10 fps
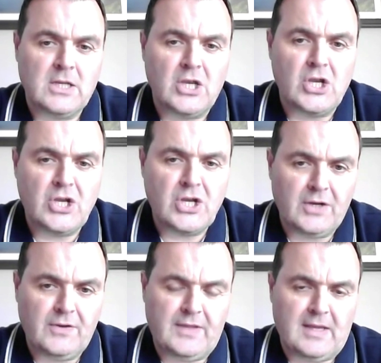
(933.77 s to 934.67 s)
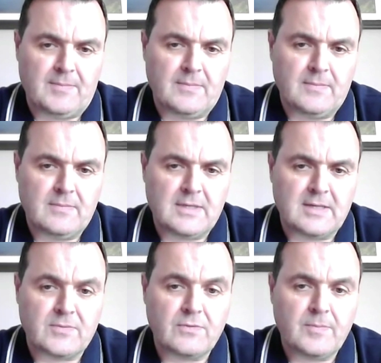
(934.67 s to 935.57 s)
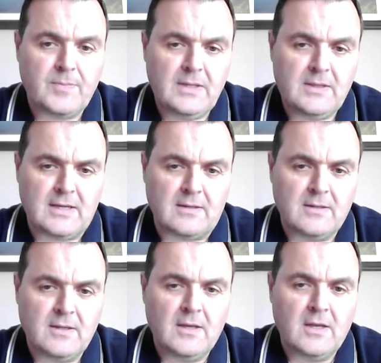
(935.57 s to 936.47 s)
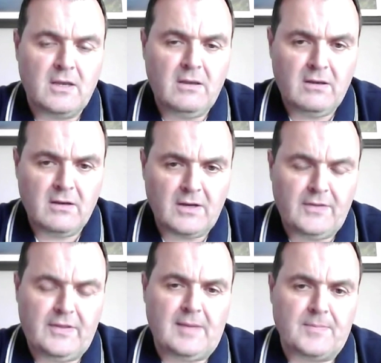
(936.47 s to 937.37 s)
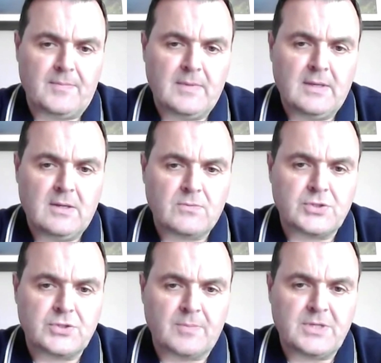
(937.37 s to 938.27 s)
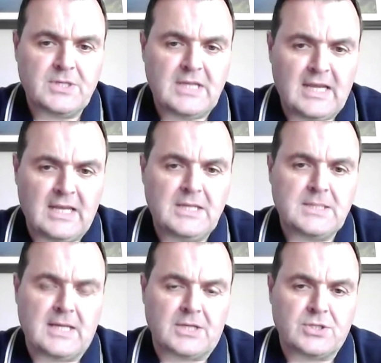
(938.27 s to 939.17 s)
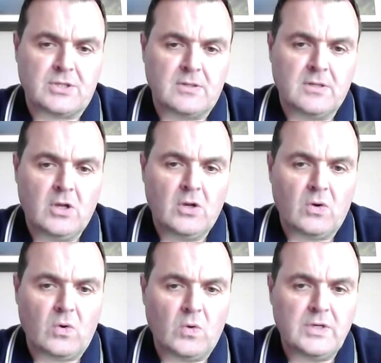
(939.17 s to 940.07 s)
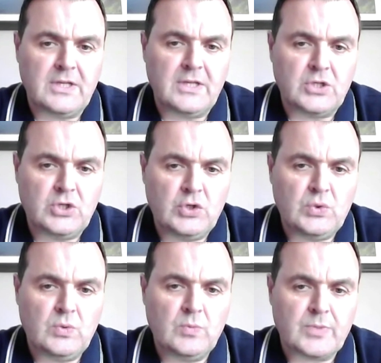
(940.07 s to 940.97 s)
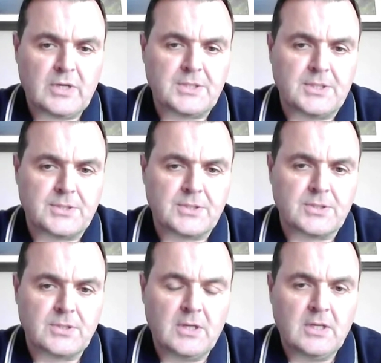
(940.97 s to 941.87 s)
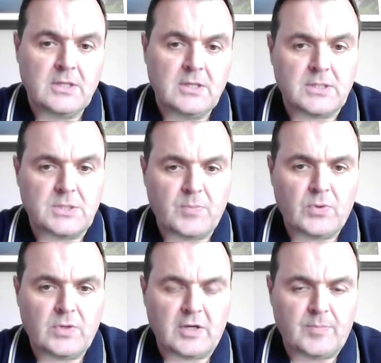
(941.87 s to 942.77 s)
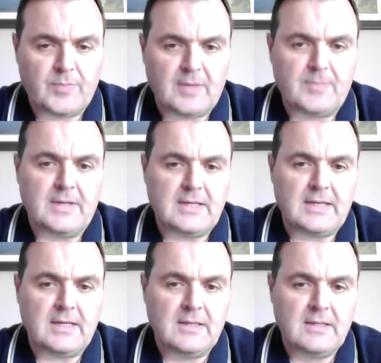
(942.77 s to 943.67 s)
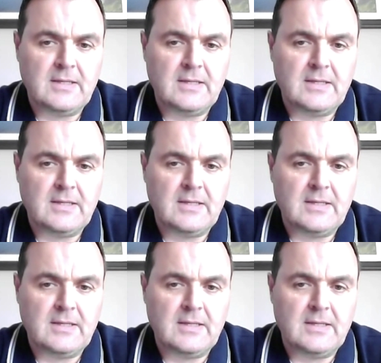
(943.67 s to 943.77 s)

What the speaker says: None of them, and I'm going to repeat that, none of them were subject to any sanction. Only the two processors that spoke out publicly,